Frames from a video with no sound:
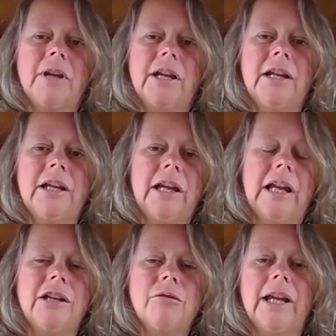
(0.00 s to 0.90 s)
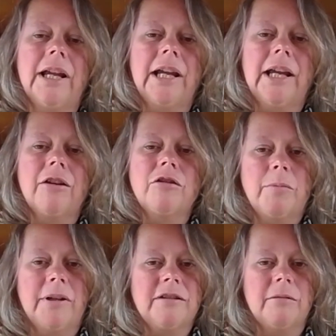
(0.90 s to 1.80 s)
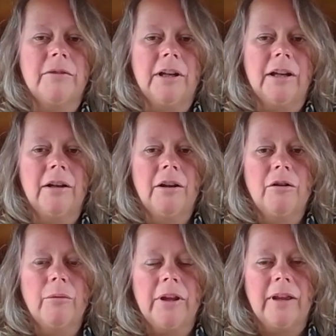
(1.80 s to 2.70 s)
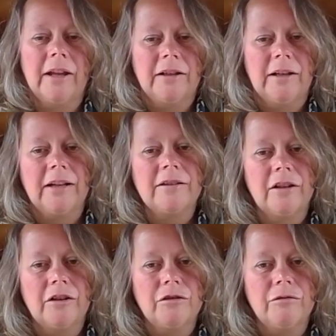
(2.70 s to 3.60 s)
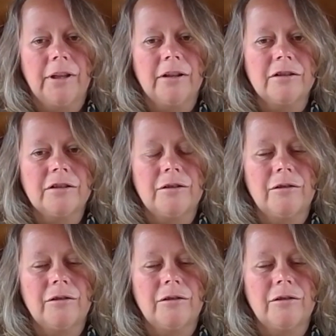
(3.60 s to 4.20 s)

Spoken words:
Equally, it could be somebody with head and neck surgery that's